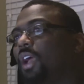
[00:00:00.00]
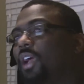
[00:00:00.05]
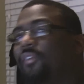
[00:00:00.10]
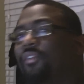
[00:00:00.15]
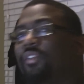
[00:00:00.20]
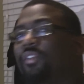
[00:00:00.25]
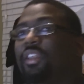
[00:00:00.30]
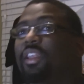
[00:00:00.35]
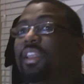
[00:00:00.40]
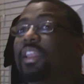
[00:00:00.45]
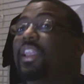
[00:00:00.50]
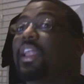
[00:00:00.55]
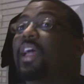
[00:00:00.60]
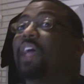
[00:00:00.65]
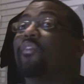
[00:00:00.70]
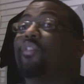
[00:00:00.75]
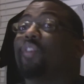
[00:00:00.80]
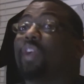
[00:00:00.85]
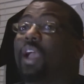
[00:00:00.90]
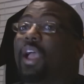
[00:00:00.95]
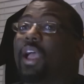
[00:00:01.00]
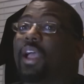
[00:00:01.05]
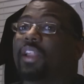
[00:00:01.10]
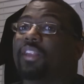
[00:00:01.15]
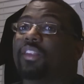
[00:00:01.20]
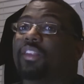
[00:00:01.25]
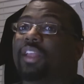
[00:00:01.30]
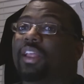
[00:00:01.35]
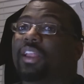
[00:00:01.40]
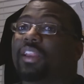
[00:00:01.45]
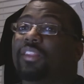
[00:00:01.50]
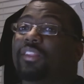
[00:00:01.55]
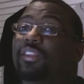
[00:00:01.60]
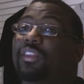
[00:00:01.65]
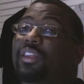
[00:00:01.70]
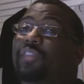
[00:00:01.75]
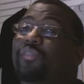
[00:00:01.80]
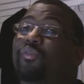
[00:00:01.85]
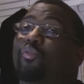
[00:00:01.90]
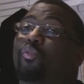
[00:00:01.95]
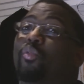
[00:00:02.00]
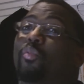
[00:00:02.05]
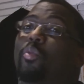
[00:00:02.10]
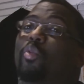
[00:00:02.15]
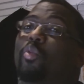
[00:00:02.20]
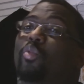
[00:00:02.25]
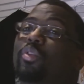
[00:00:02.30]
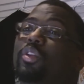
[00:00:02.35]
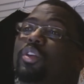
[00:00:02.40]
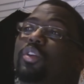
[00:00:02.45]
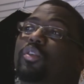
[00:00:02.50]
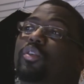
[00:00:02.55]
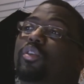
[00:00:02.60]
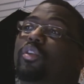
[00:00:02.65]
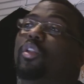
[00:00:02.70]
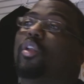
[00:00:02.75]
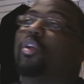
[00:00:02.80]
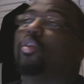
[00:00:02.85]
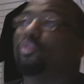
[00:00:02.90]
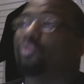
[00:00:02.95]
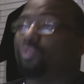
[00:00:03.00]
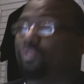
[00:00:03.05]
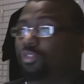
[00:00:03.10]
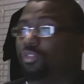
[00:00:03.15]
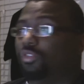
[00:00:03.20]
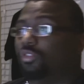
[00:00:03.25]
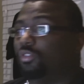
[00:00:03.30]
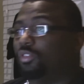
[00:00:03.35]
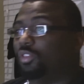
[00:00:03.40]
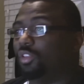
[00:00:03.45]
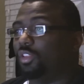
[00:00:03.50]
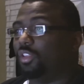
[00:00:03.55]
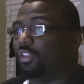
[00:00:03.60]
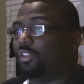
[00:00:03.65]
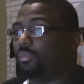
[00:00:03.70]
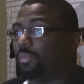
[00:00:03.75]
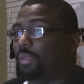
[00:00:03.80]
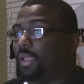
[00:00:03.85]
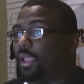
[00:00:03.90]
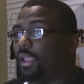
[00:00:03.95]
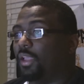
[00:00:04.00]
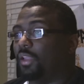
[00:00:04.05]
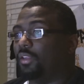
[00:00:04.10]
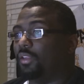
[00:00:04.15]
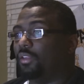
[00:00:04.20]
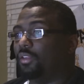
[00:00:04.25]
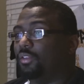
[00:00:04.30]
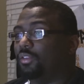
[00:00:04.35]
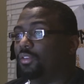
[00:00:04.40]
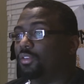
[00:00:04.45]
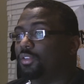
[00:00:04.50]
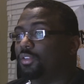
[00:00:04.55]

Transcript: I've never had anything even remotely close to this bad,